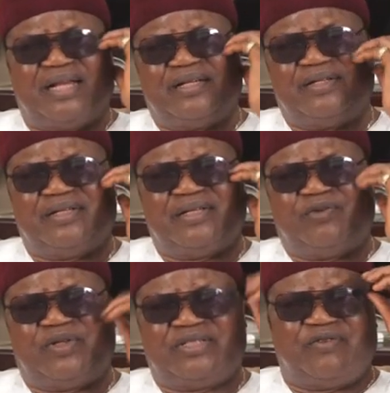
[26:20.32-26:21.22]
and
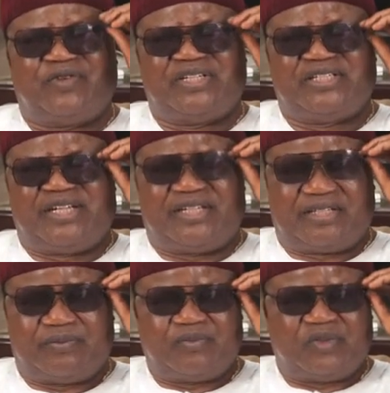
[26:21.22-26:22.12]
he was there for 8
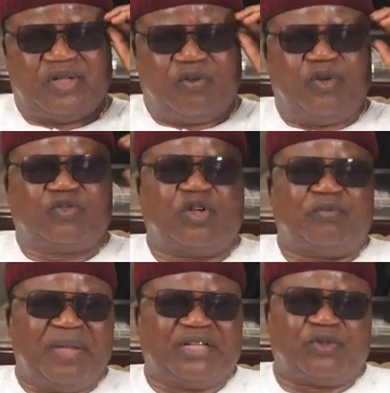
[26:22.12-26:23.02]
years,
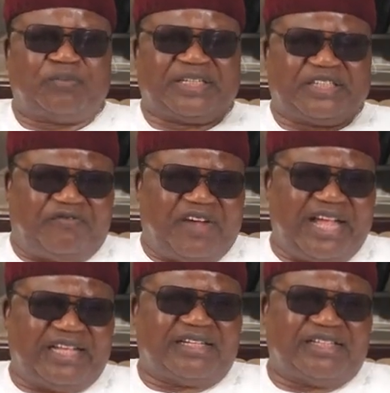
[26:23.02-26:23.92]
which was meant to
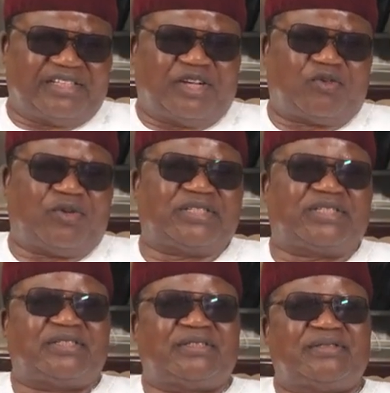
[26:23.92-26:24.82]
pacify the
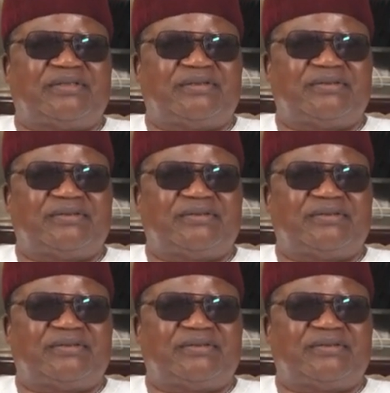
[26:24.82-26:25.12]
Southwest.